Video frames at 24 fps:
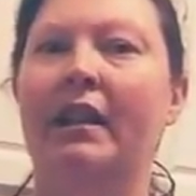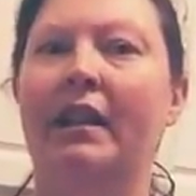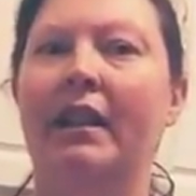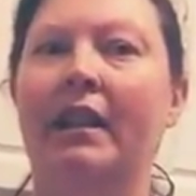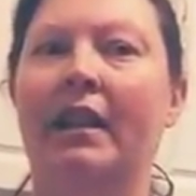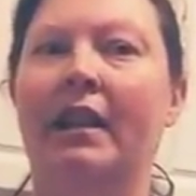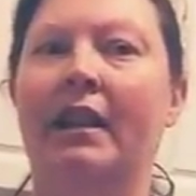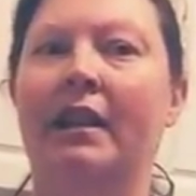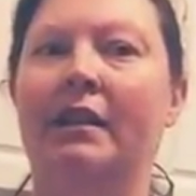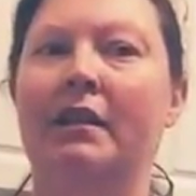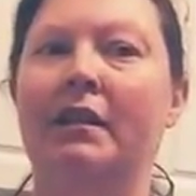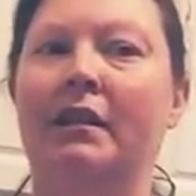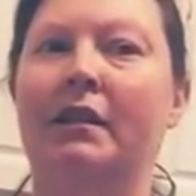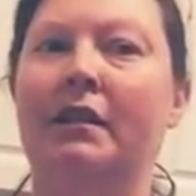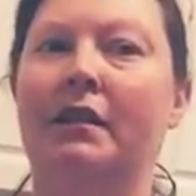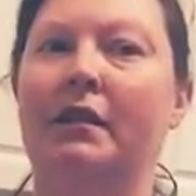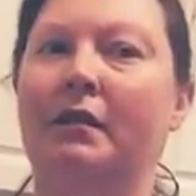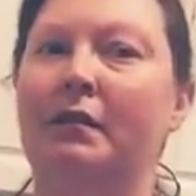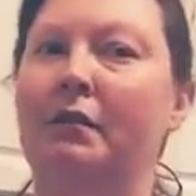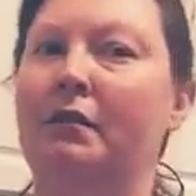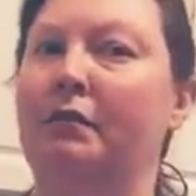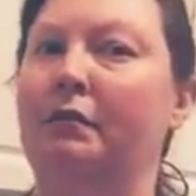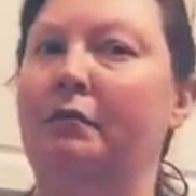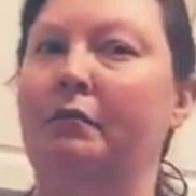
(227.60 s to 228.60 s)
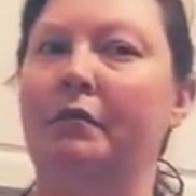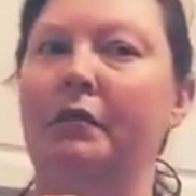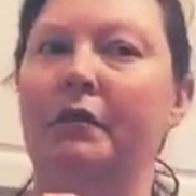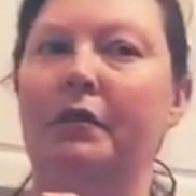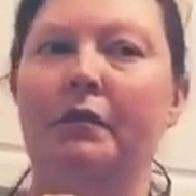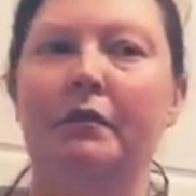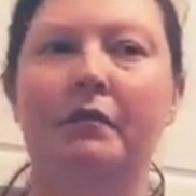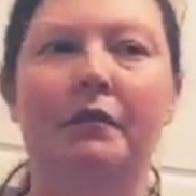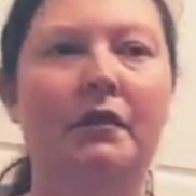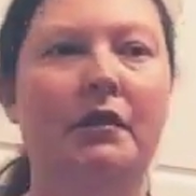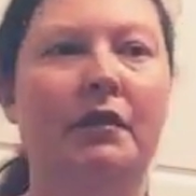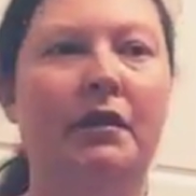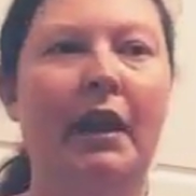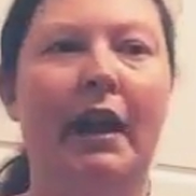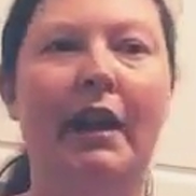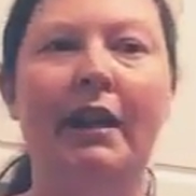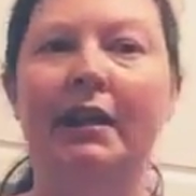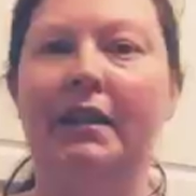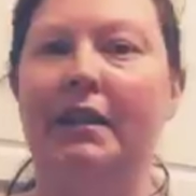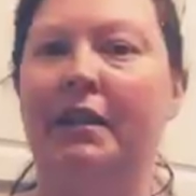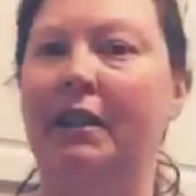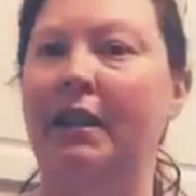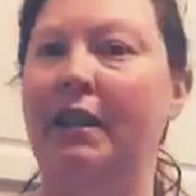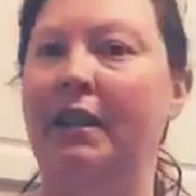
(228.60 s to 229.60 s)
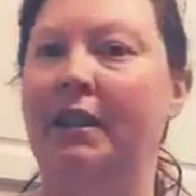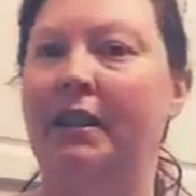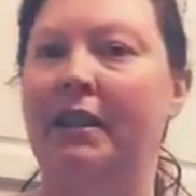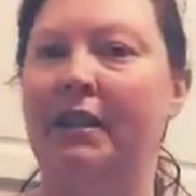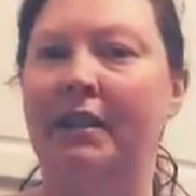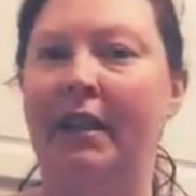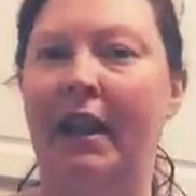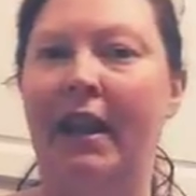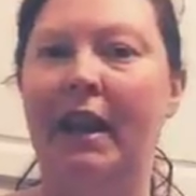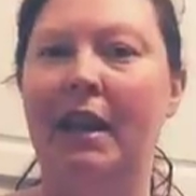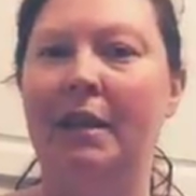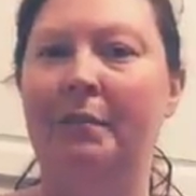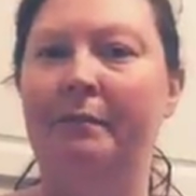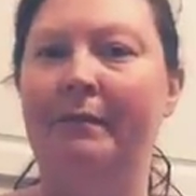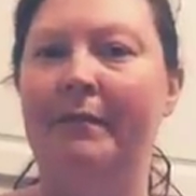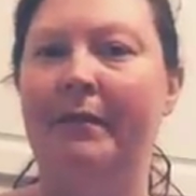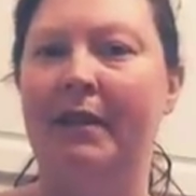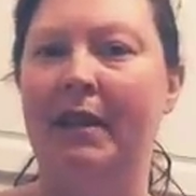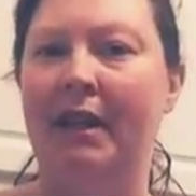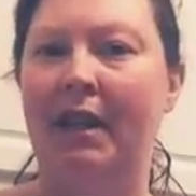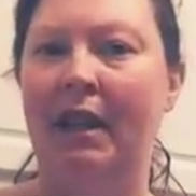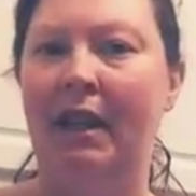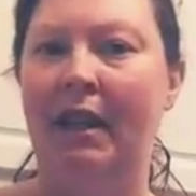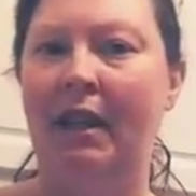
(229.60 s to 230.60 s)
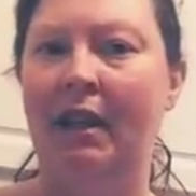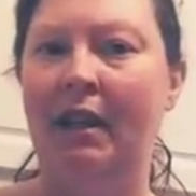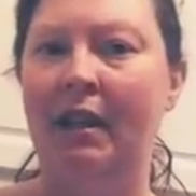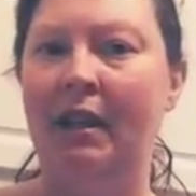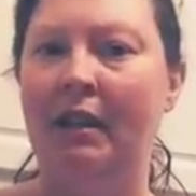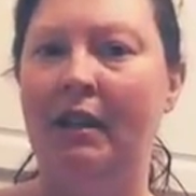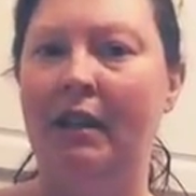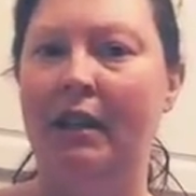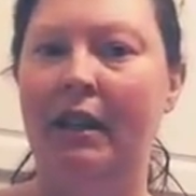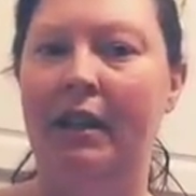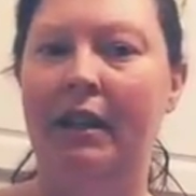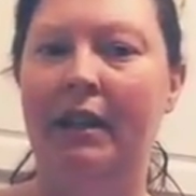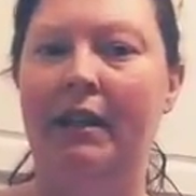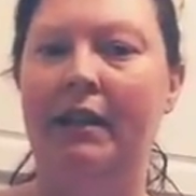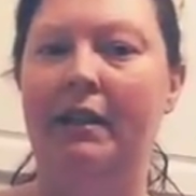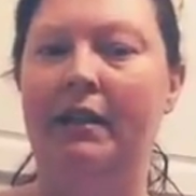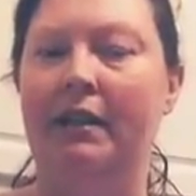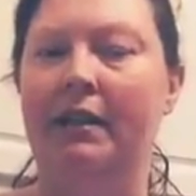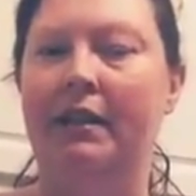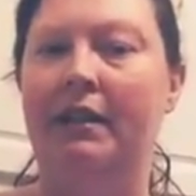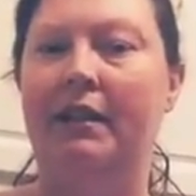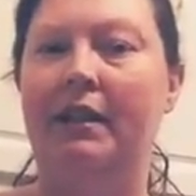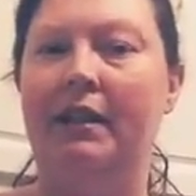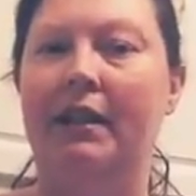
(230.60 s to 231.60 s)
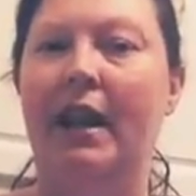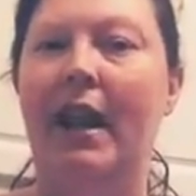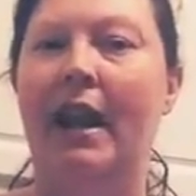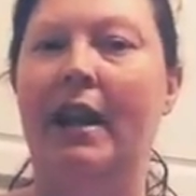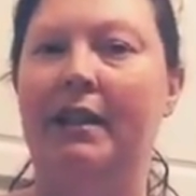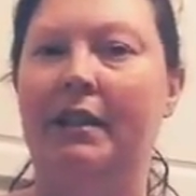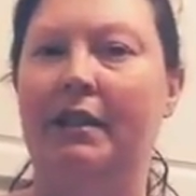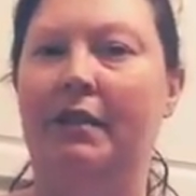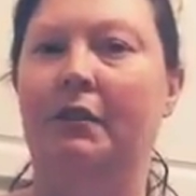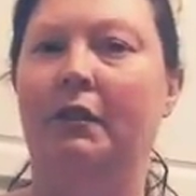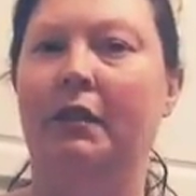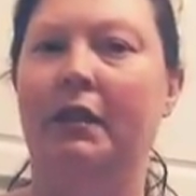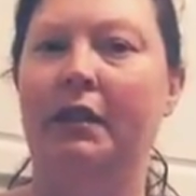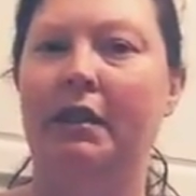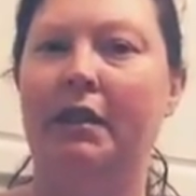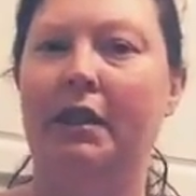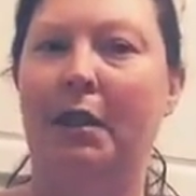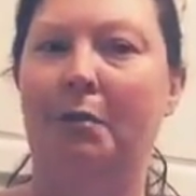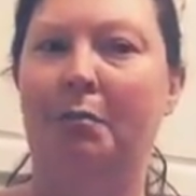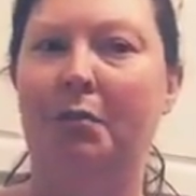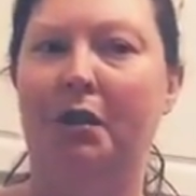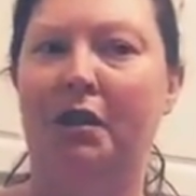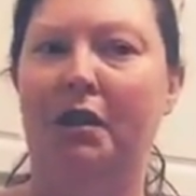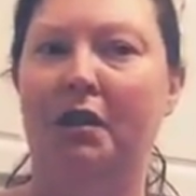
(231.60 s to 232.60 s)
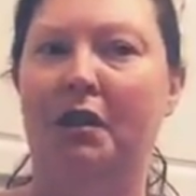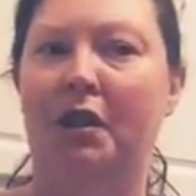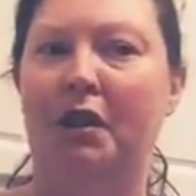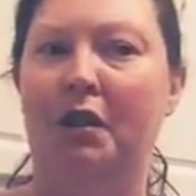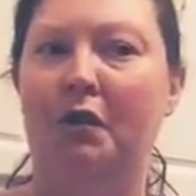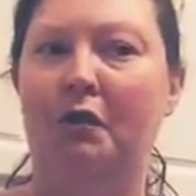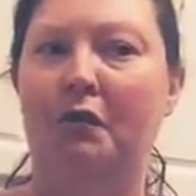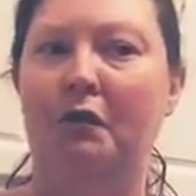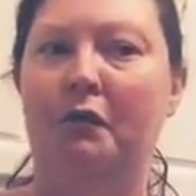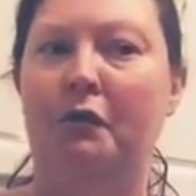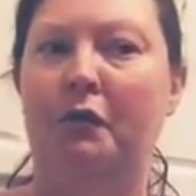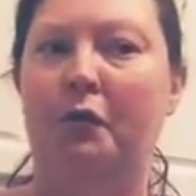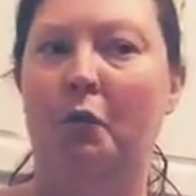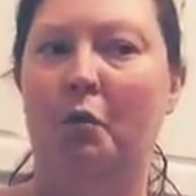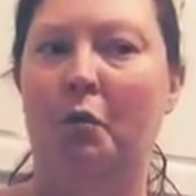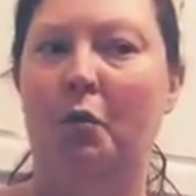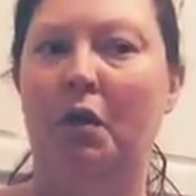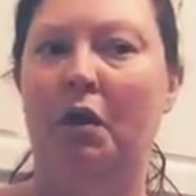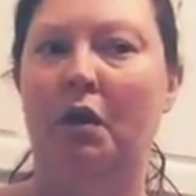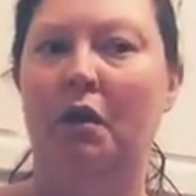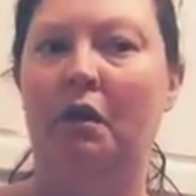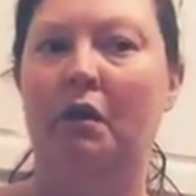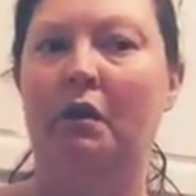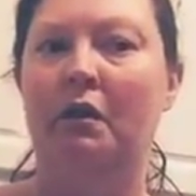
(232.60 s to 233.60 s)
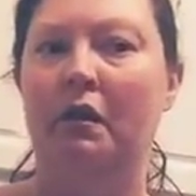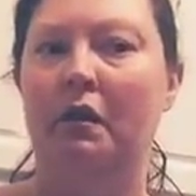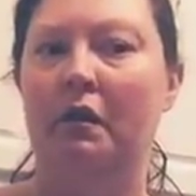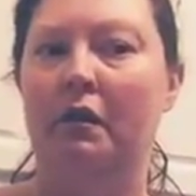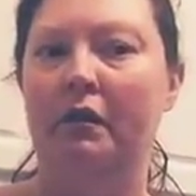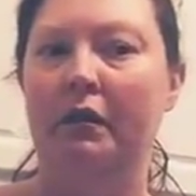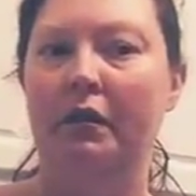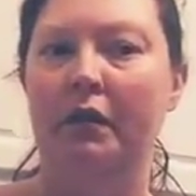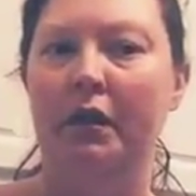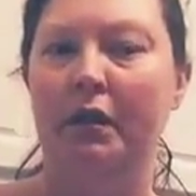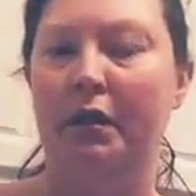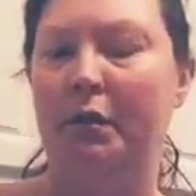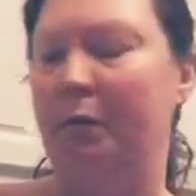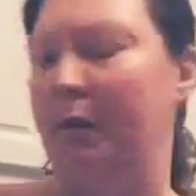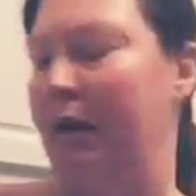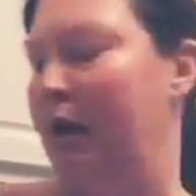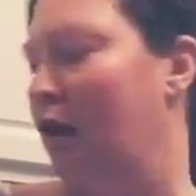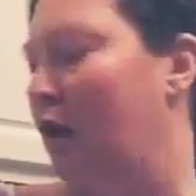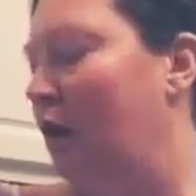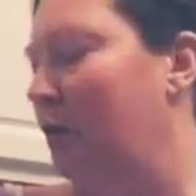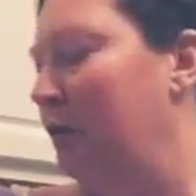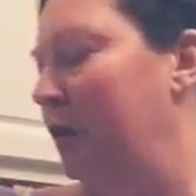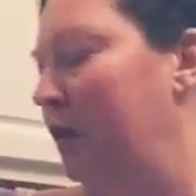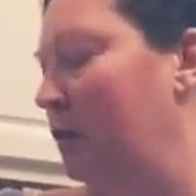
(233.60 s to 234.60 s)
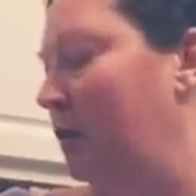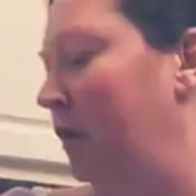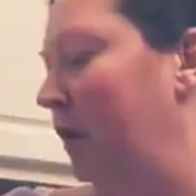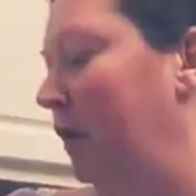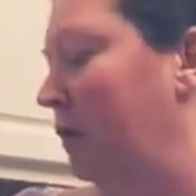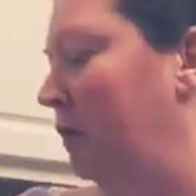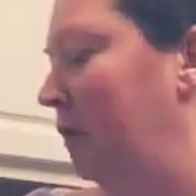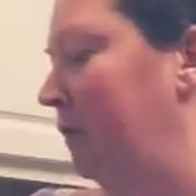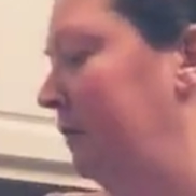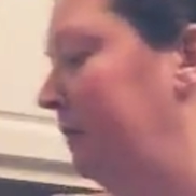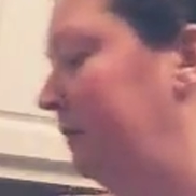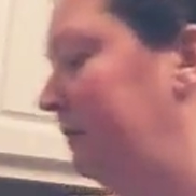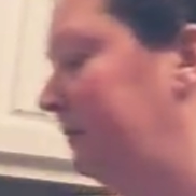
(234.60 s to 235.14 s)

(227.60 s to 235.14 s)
It does the same thing, and it's an excellent substitute for the sweet almond oil.